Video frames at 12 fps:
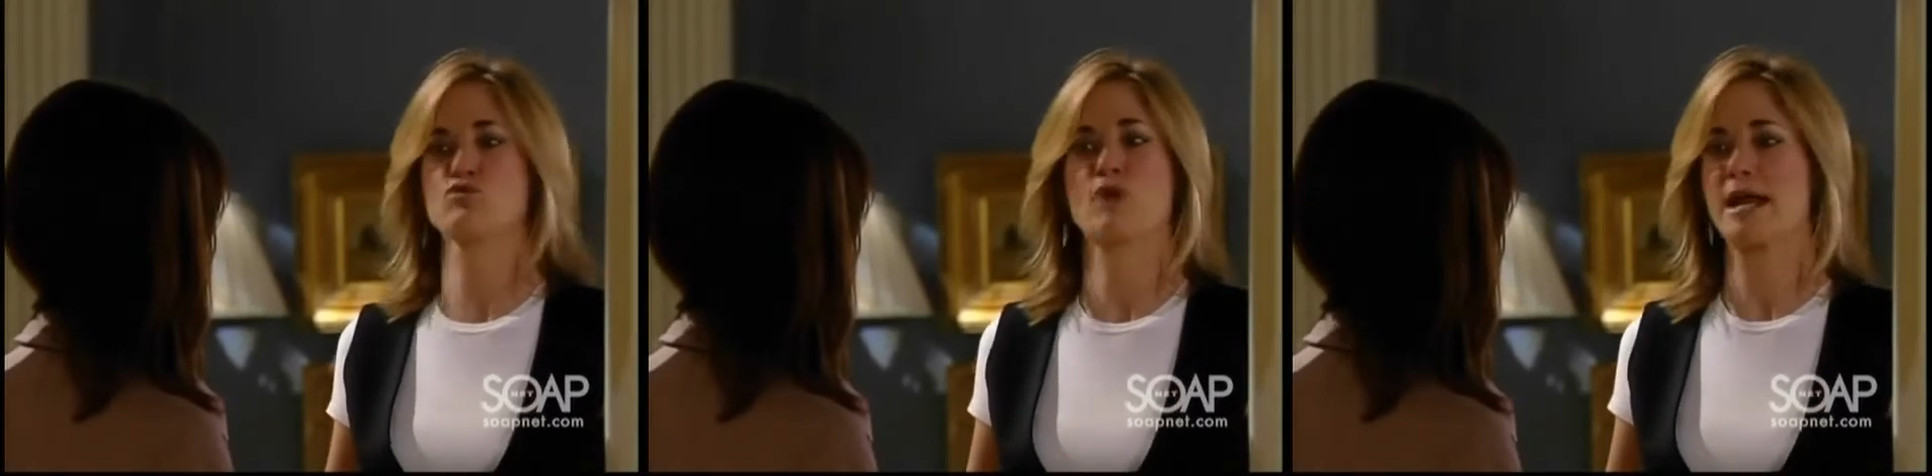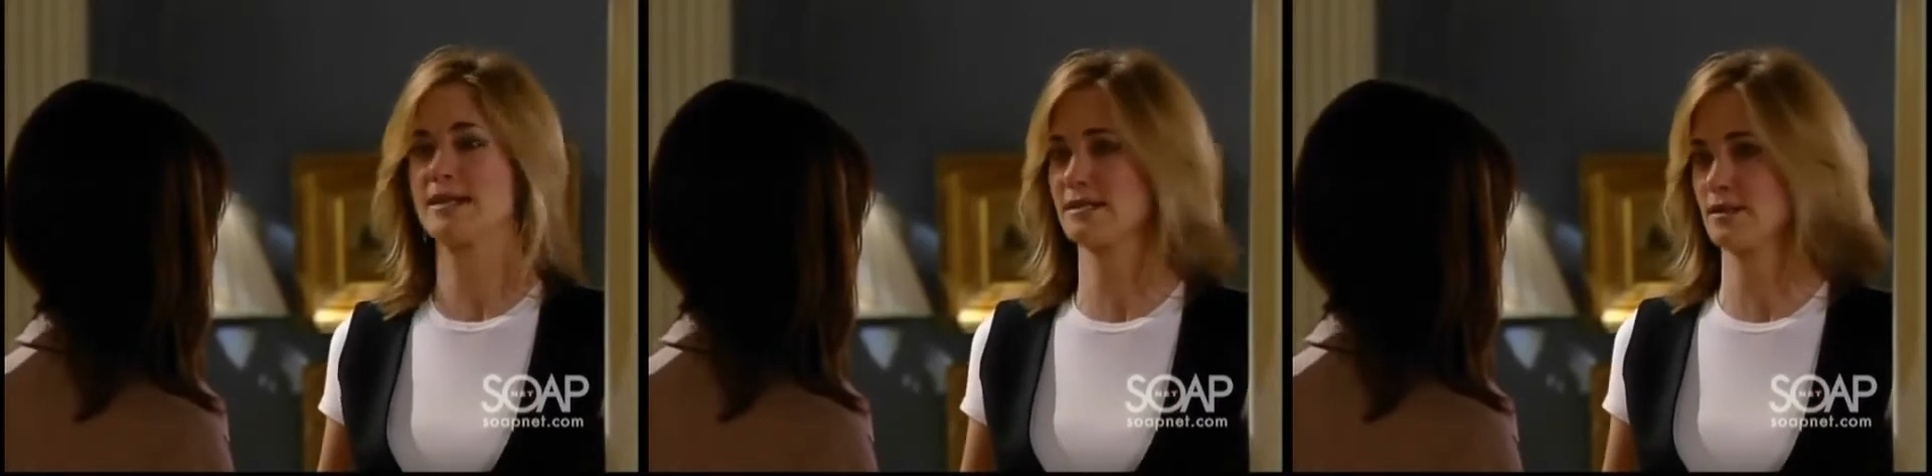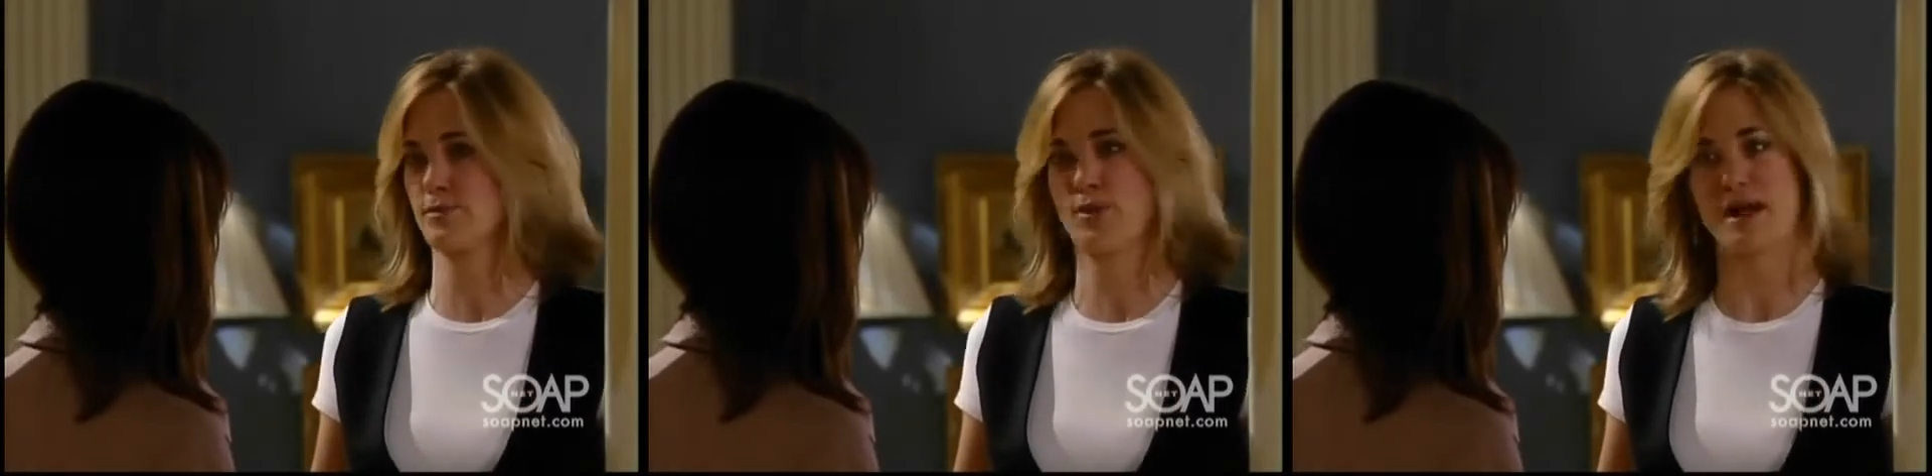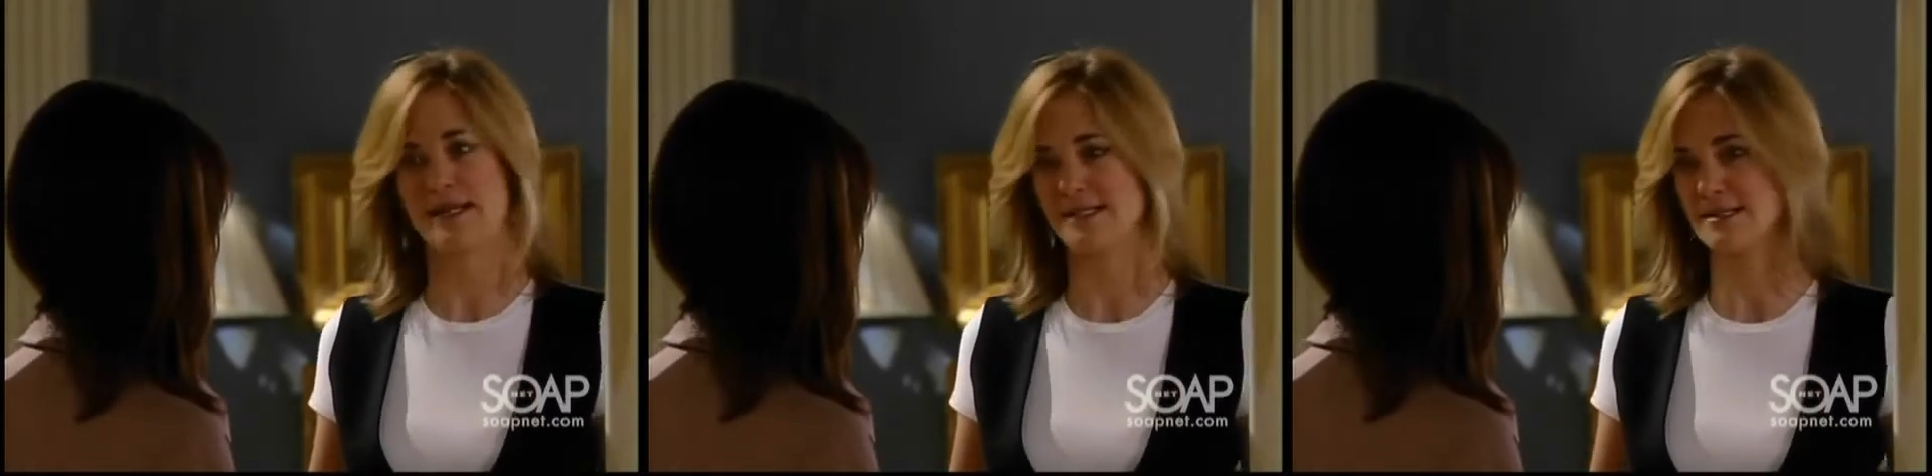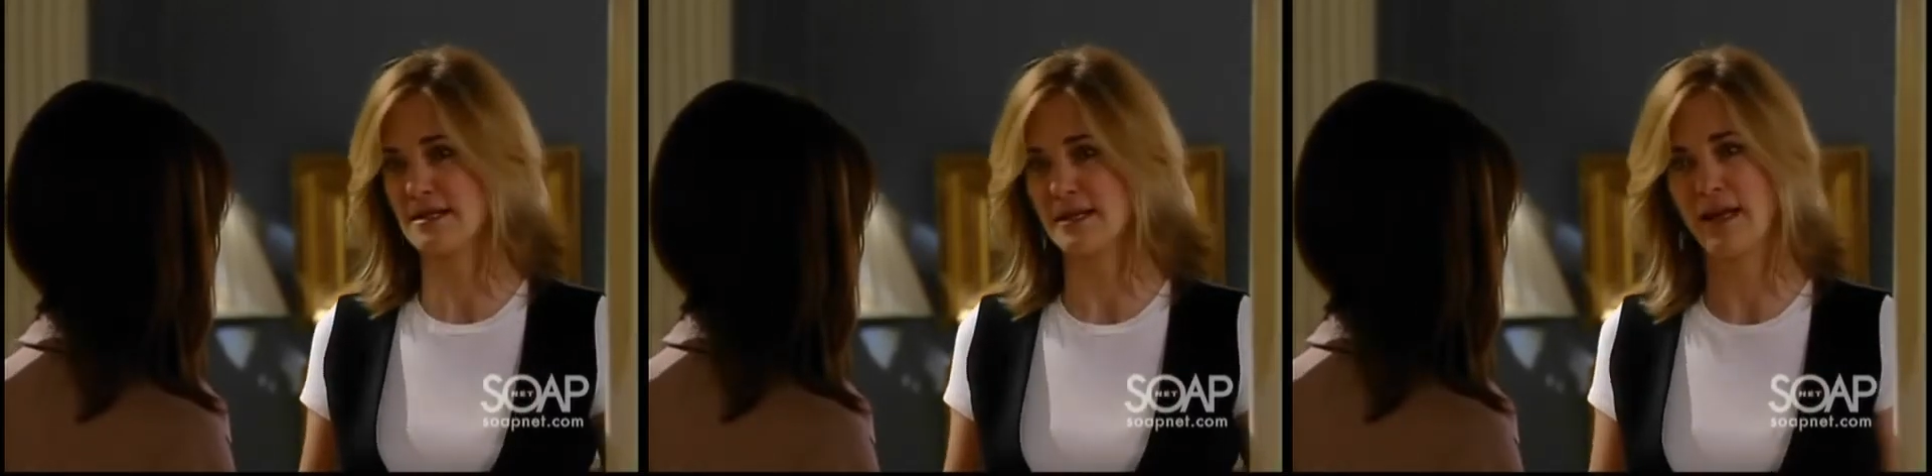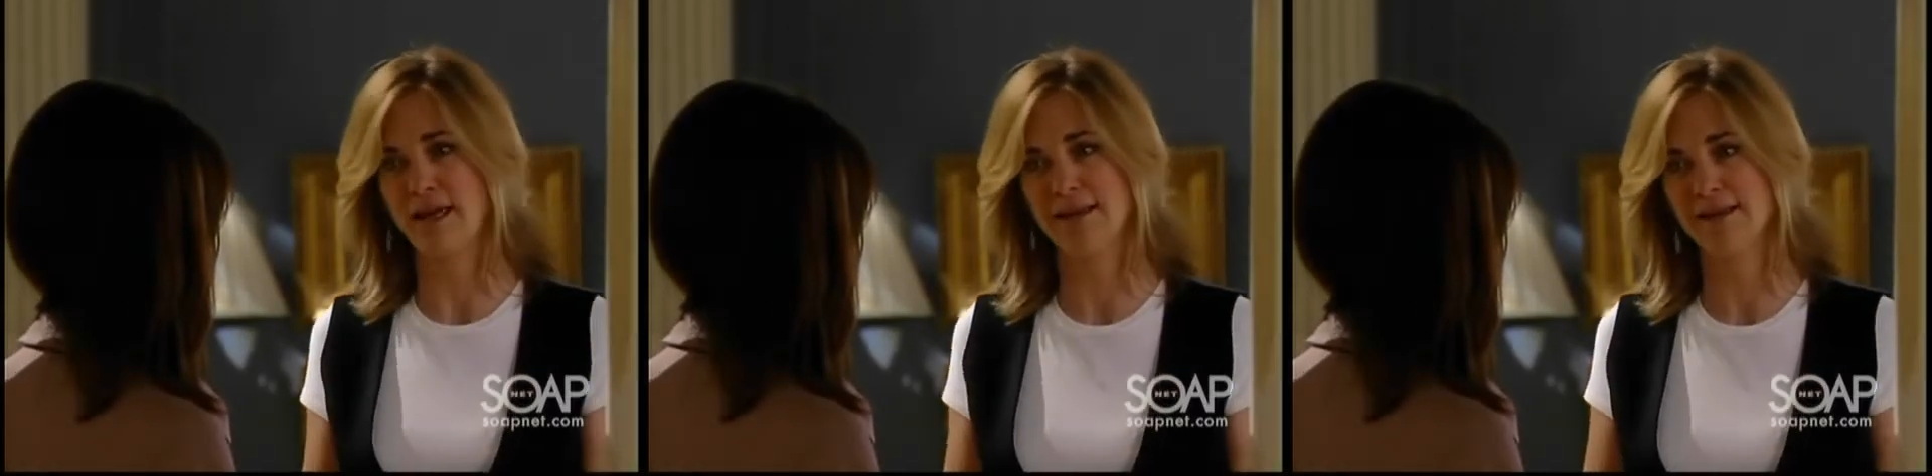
great surprise today?